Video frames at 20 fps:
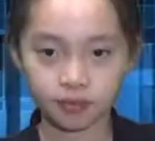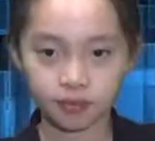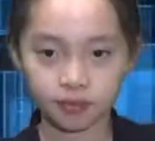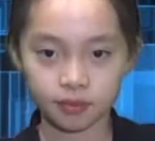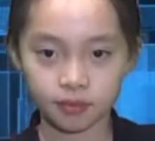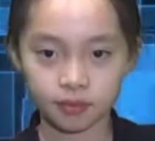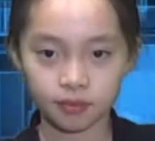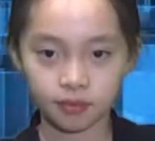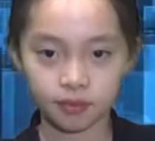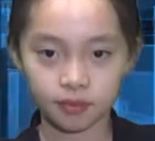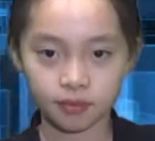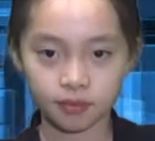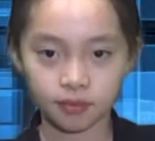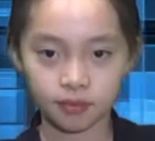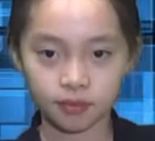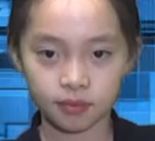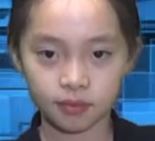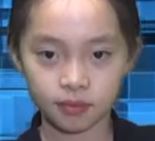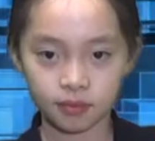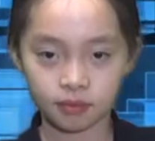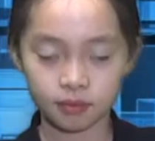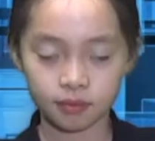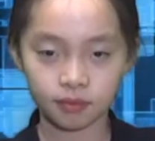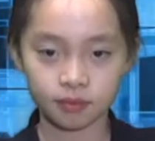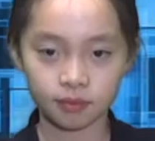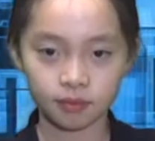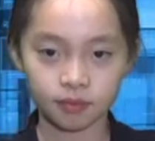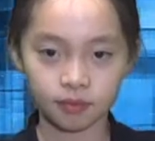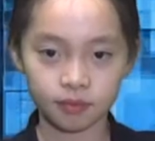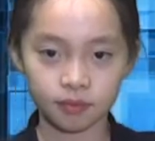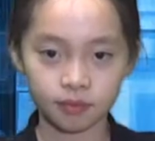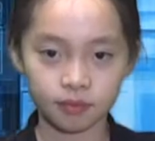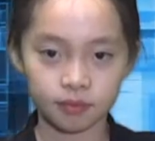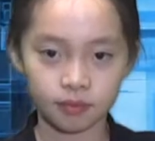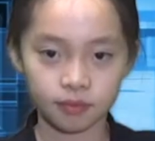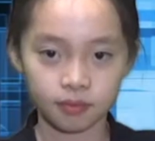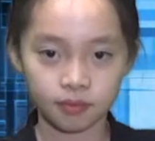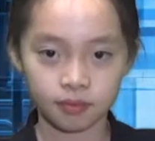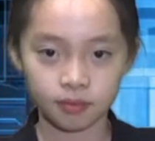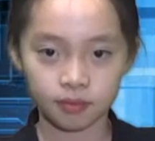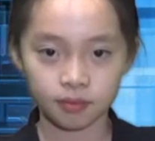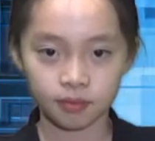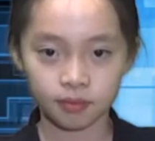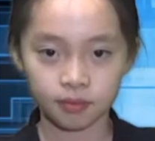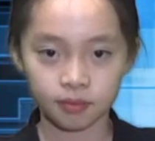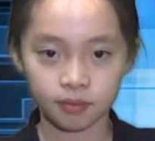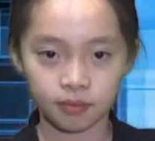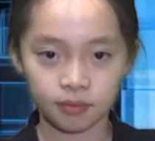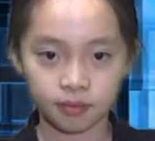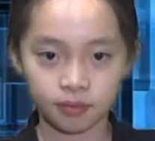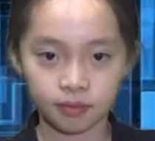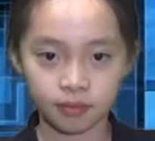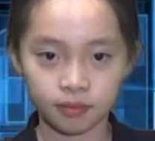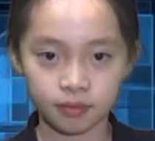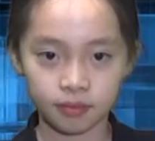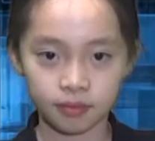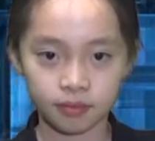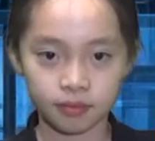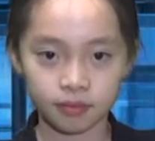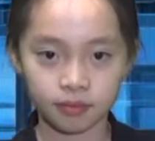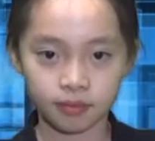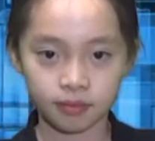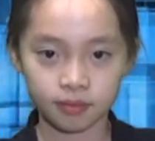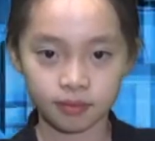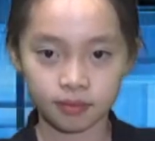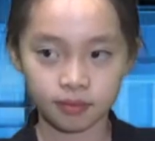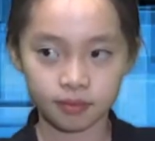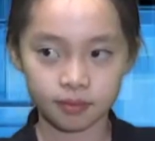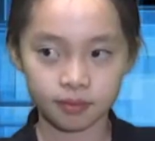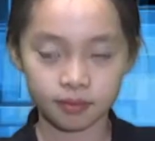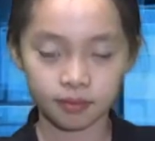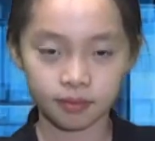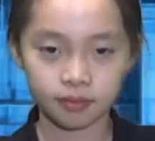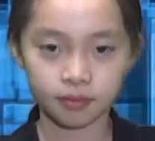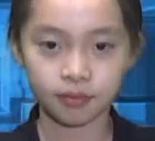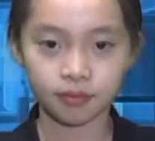(not speaking)